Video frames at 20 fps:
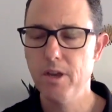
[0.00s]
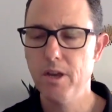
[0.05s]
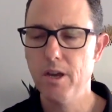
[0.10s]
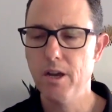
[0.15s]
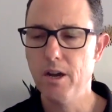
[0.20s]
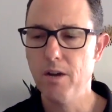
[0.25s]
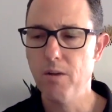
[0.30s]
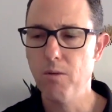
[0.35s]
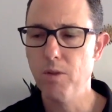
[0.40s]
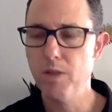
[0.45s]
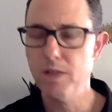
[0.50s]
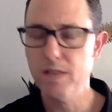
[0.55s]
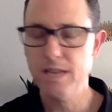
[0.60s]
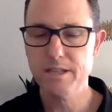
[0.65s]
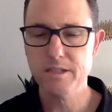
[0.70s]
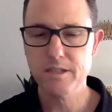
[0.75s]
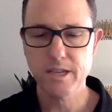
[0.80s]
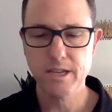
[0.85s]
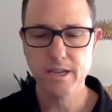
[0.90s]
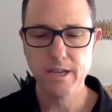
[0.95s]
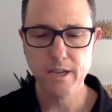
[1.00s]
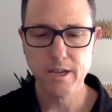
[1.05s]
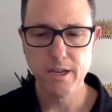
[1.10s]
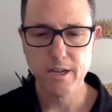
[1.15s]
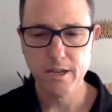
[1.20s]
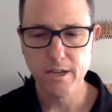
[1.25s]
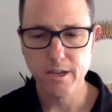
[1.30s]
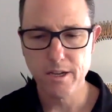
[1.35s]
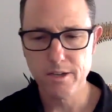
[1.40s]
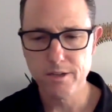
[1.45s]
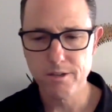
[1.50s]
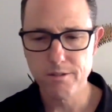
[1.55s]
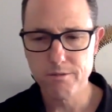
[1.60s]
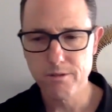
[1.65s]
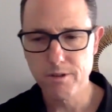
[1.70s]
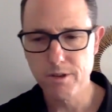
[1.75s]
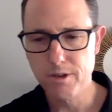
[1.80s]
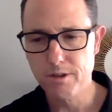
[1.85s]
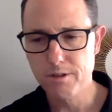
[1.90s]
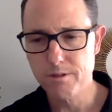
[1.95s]
One last thing
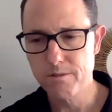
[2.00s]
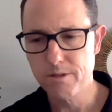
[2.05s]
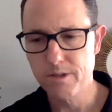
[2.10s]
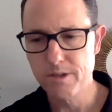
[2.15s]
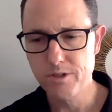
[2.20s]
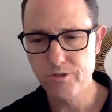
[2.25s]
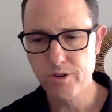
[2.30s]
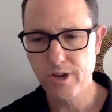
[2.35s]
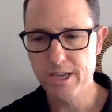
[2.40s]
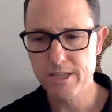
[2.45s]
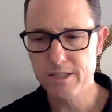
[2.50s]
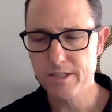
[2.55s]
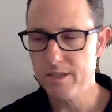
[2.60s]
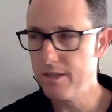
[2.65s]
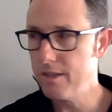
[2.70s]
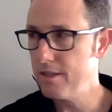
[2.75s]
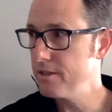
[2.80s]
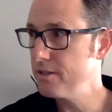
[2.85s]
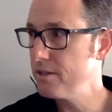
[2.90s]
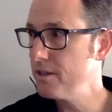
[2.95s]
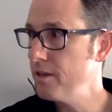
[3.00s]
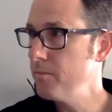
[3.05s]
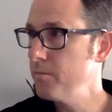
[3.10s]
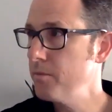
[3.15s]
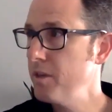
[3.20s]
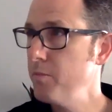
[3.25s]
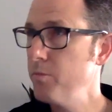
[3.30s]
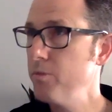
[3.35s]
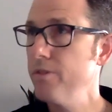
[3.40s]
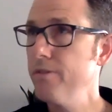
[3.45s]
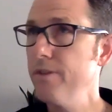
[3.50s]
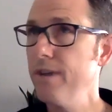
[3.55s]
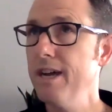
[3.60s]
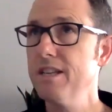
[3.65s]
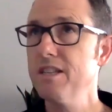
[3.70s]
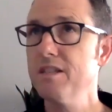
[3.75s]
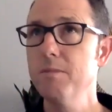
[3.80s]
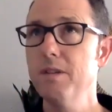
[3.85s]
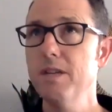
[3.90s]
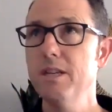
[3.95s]
I'll address is people have
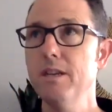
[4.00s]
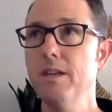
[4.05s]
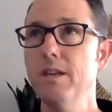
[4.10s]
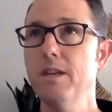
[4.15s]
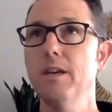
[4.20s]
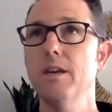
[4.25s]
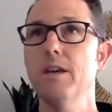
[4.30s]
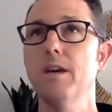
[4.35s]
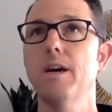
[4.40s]
asked me,